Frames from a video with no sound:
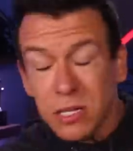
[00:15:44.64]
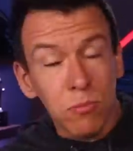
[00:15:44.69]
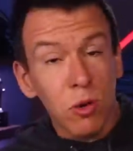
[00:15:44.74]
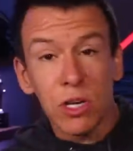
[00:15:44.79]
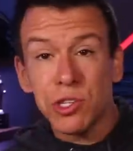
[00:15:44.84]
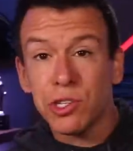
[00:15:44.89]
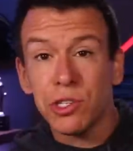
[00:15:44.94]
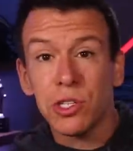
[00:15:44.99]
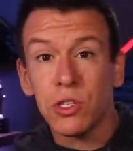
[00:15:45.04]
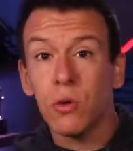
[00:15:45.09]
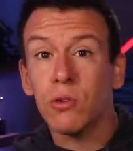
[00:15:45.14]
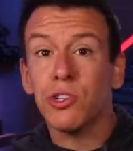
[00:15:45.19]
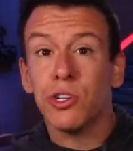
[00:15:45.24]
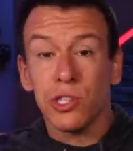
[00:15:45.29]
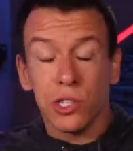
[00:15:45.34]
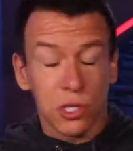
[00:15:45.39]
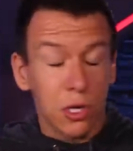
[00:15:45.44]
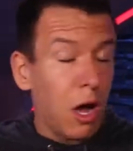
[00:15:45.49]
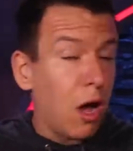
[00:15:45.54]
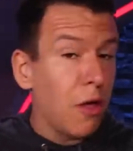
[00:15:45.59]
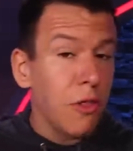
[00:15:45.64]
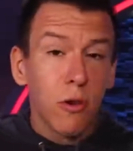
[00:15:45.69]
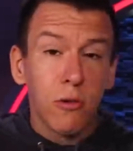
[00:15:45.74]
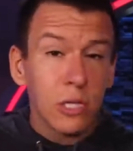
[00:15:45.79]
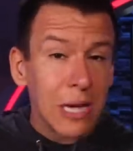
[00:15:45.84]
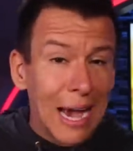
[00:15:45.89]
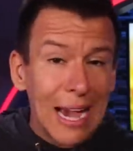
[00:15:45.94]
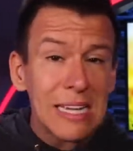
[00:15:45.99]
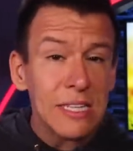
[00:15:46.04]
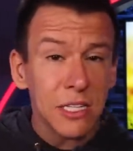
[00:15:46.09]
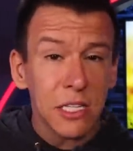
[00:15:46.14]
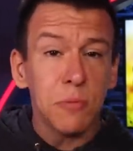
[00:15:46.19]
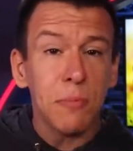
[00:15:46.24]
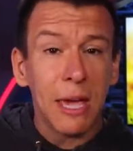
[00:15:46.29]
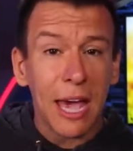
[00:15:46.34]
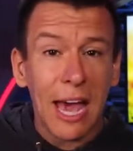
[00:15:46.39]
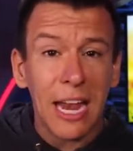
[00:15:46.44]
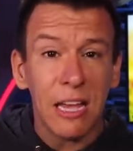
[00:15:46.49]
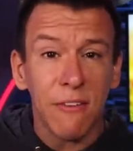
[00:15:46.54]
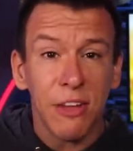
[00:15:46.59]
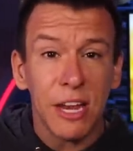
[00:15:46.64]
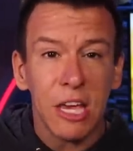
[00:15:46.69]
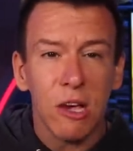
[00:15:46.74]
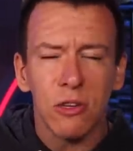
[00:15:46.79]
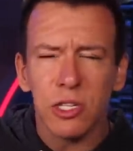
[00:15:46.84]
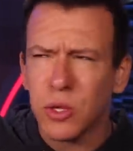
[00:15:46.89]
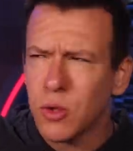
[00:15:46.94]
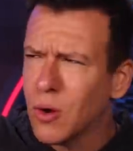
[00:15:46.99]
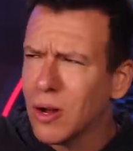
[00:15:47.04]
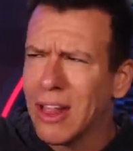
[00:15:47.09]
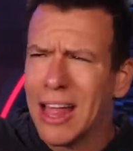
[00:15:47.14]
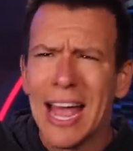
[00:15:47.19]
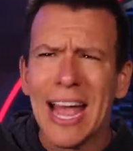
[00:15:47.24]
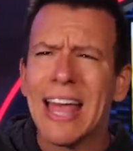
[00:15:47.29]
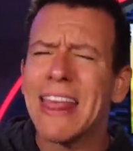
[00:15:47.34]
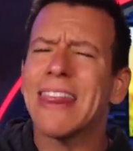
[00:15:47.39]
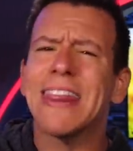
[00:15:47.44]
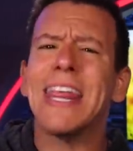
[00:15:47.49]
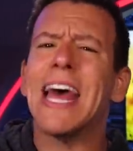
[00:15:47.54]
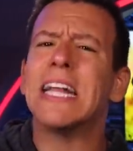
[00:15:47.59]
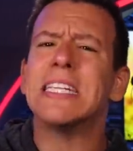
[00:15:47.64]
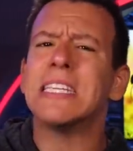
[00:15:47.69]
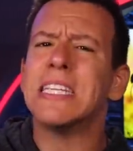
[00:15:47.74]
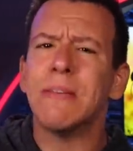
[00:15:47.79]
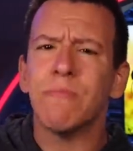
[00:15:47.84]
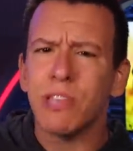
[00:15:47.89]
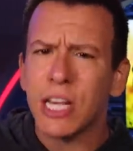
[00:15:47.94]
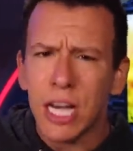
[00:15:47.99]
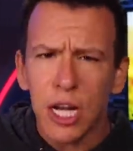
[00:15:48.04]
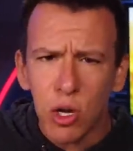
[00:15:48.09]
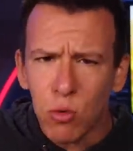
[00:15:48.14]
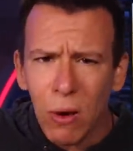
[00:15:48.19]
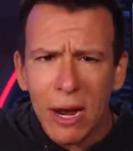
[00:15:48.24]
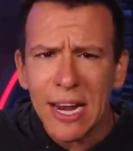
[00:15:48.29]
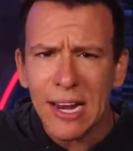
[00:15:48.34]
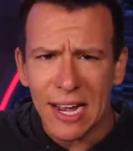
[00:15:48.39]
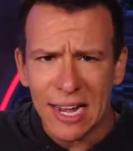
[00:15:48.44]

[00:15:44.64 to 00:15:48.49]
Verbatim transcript: some Russian soldiers saw those ISIS beheading videos and they were like, that seems like a great